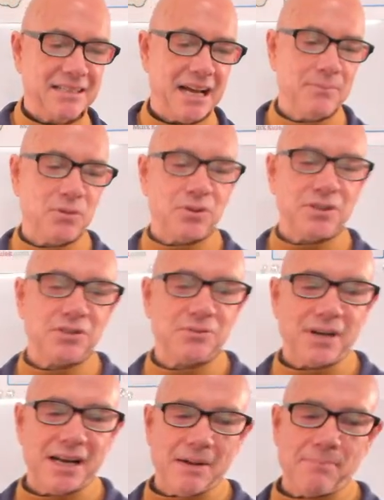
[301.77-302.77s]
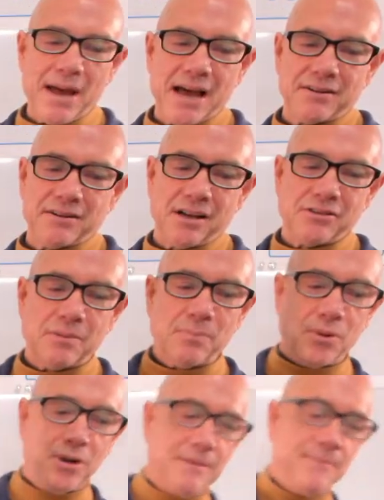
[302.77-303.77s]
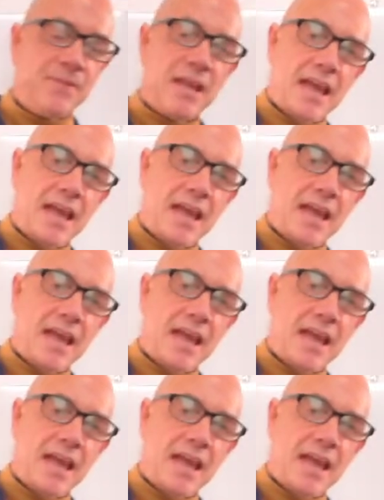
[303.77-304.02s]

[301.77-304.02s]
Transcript: I'm going to write a pattern on the board